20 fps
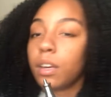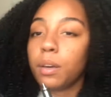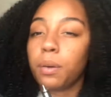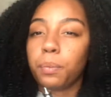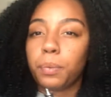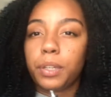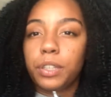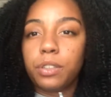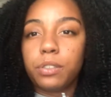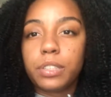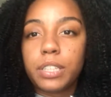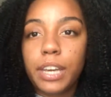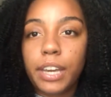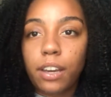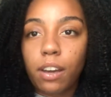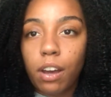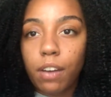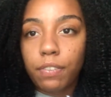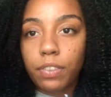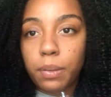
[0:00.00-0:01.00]
when you take
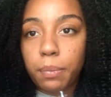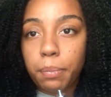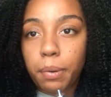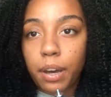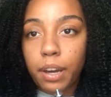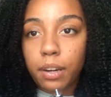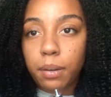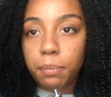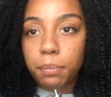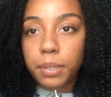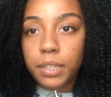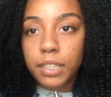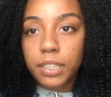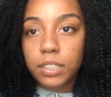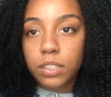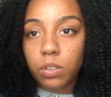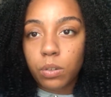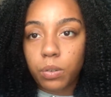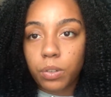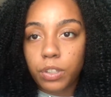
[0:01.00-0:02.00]
off the bottom
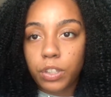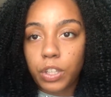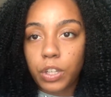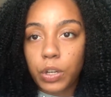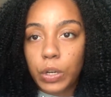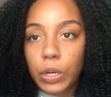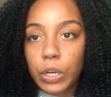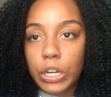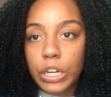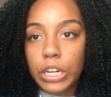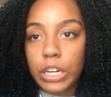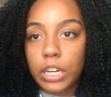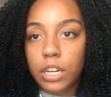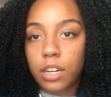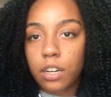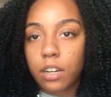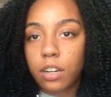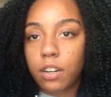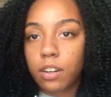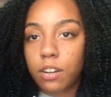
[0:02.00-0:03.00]
piece on your
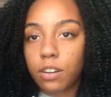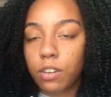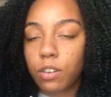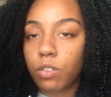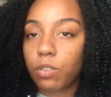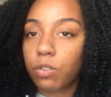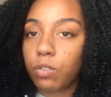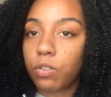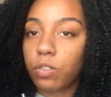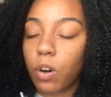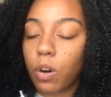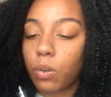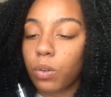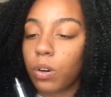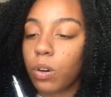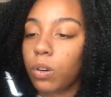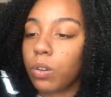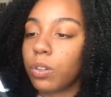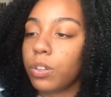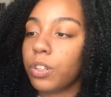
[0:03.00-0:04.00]
phone
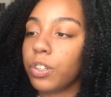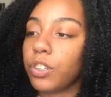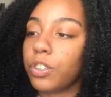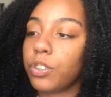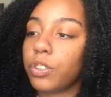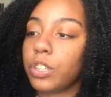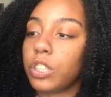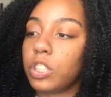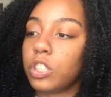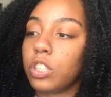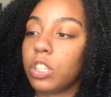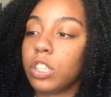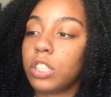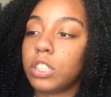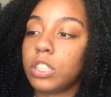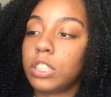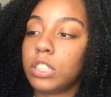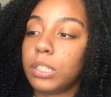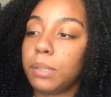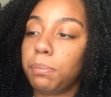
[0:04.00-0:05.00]
holder, you can
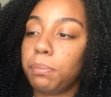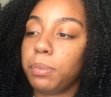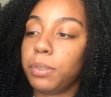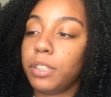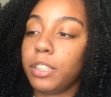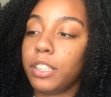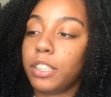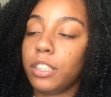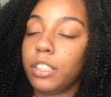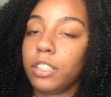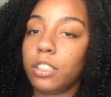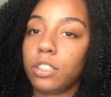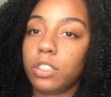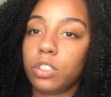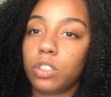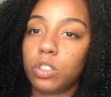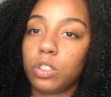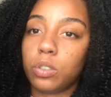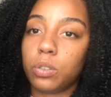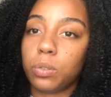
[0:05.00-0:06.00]
just simply
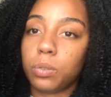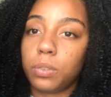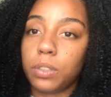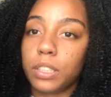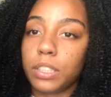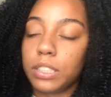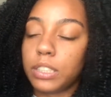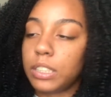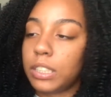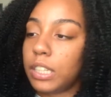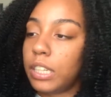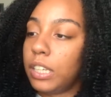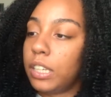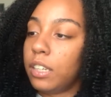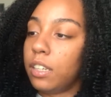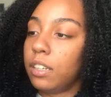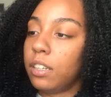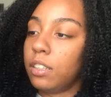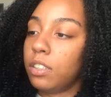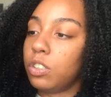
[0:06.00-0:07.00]
screw this
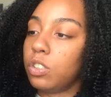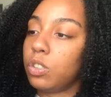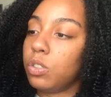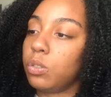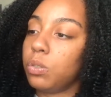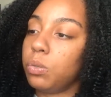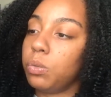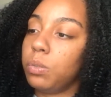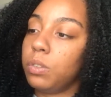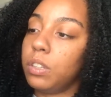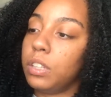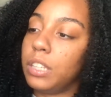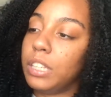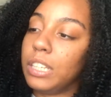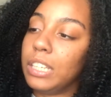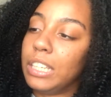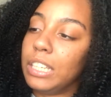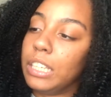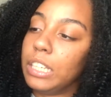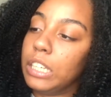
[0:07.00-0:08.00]
into
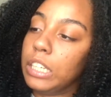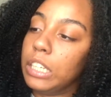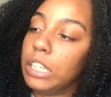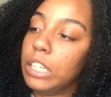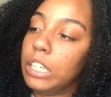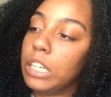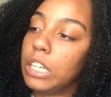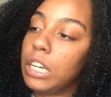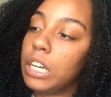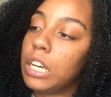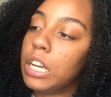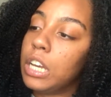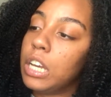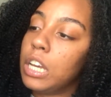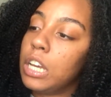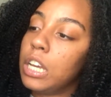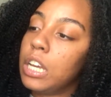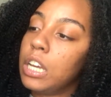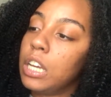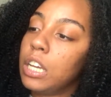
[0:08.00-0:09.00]
the
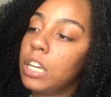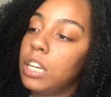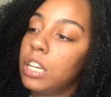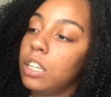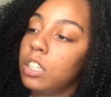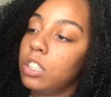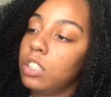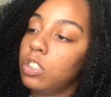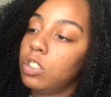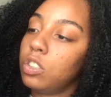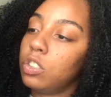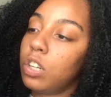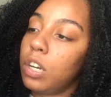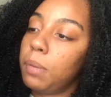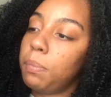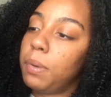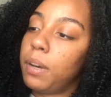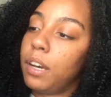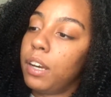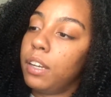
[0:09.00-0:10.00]

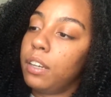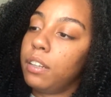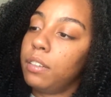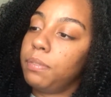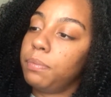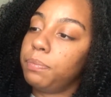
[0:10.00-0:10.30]
tripod,